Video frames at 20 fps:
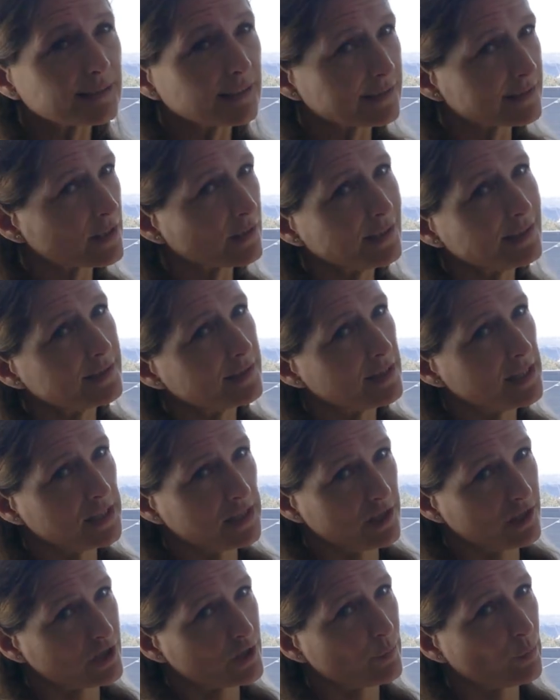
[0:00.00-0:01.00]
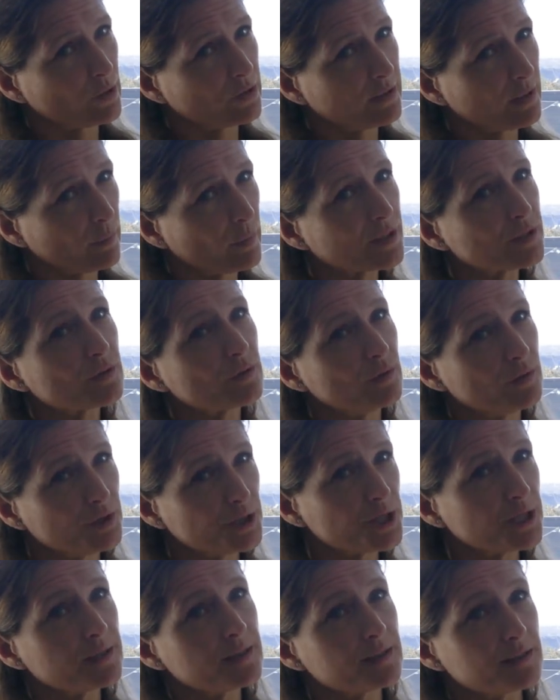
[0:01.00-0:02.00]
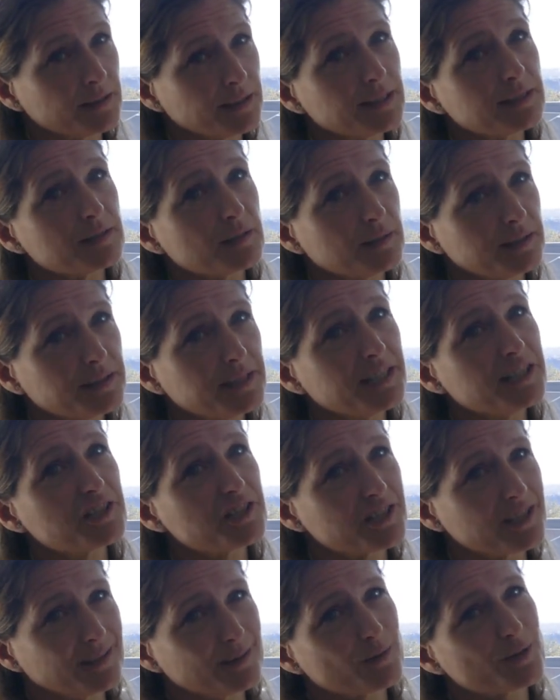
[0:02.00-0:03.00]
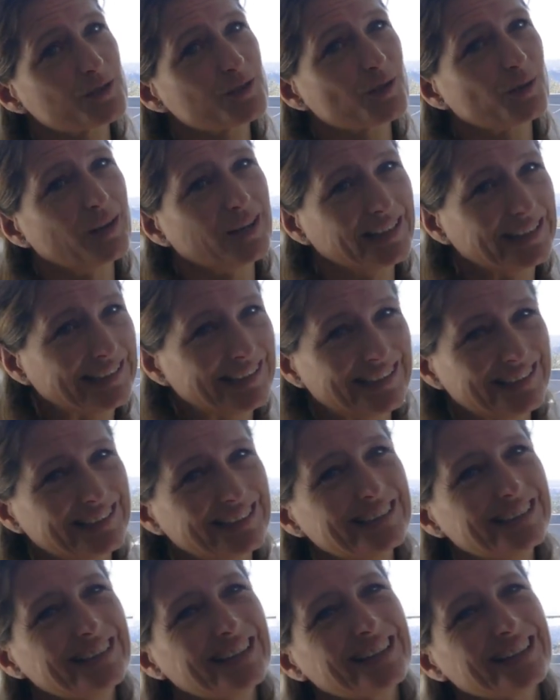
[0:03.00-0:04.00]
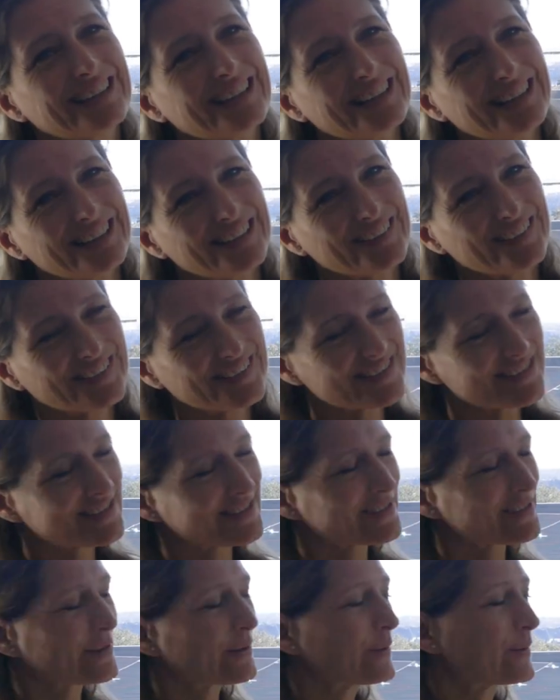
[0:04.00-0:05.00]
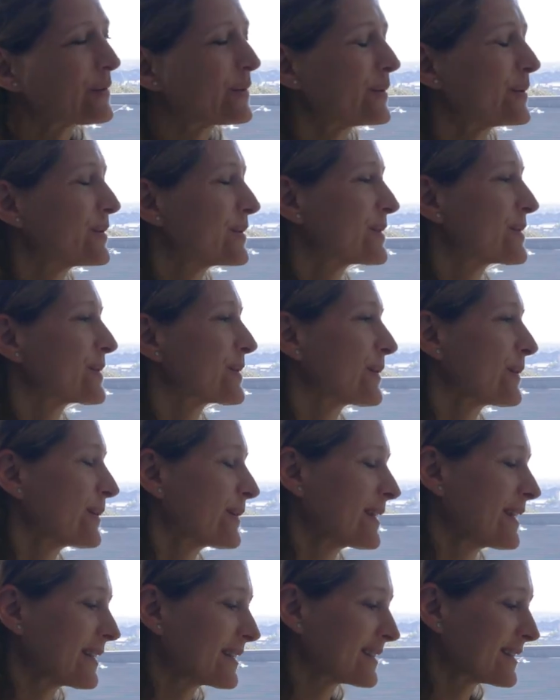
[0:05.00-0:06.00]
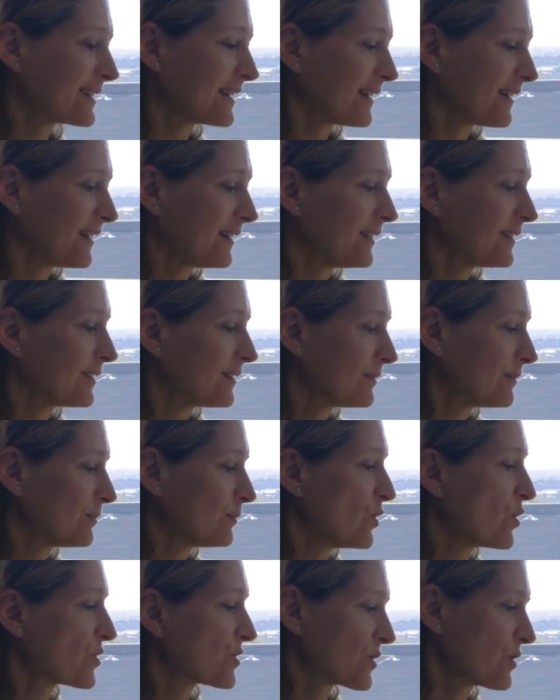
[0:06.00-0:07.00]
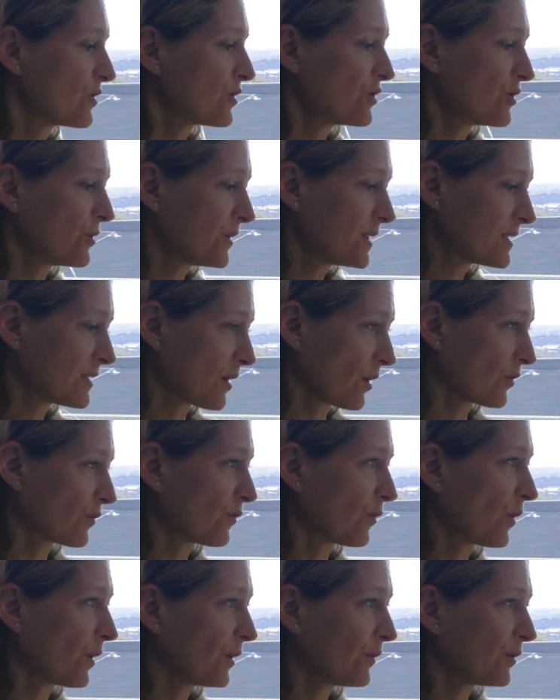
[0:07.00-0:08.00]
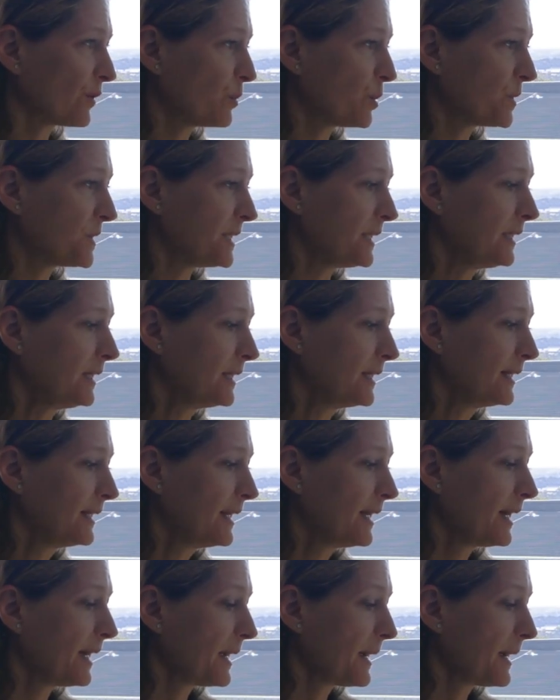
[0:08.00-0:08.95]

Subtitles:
It's a little niche, but dermatology is a little niche in Australia. So yes, Mohs surgery is not for everybody.